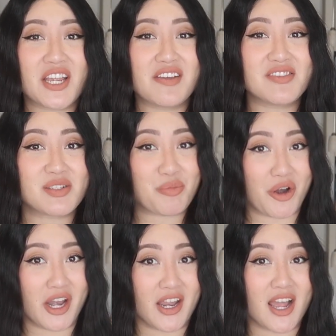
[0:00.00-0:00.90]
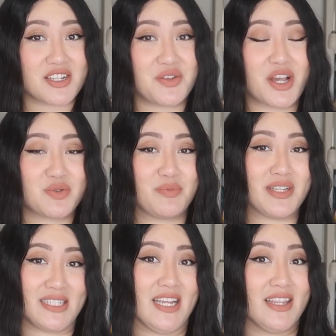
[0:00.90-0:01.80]
day of spring as you guys will
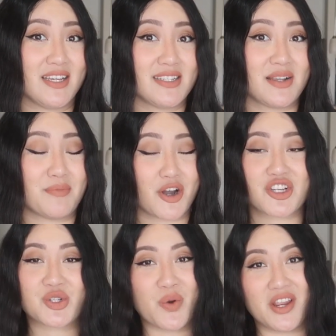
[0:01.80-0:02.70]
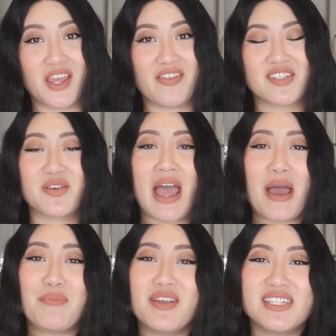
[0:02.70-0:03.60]
be seeing this march 20th so
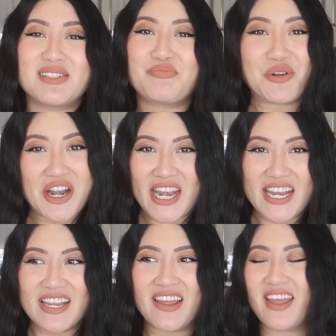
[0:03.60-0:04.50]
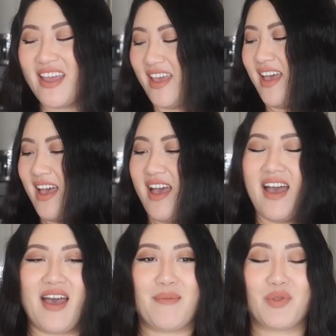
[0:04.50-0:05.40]
happy spring
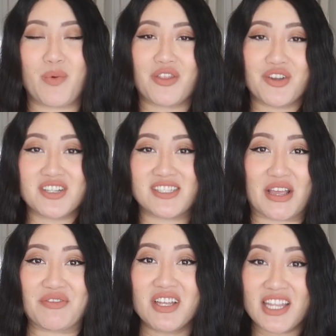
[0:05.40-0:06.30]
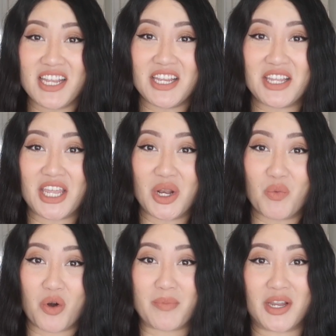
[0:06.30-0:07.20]
um, the weather is definitely
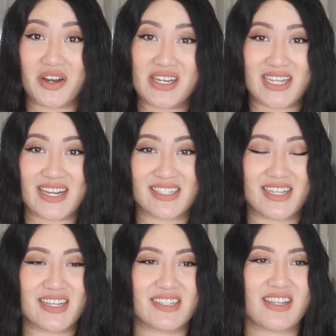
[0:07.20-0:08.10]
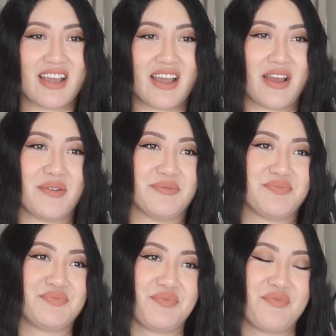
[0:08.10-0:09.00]
getting warm here in texas
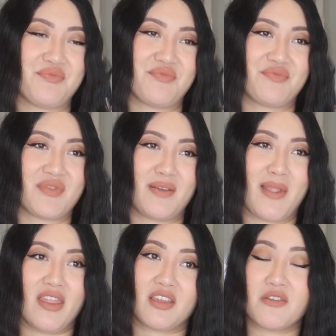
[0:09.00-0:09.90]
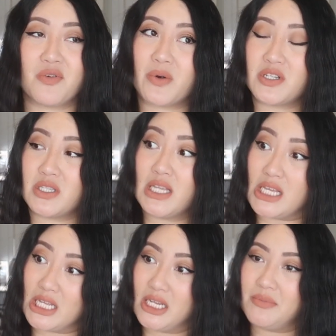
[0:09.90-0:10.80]
um, not looking forward to the
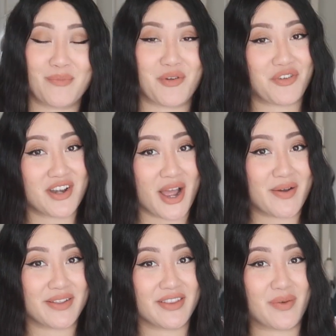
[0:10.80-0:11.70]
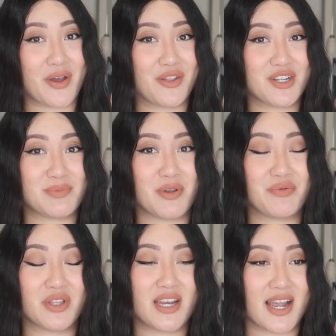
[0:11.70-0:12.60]
heat but for now the weather's been
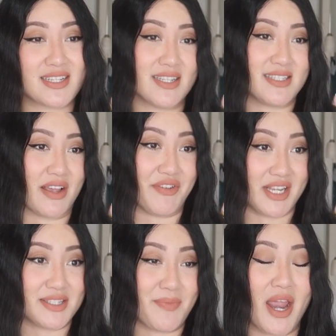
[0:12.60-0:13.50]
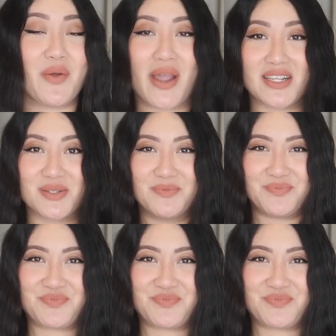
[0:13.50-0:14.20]
really nice in the 70s anyways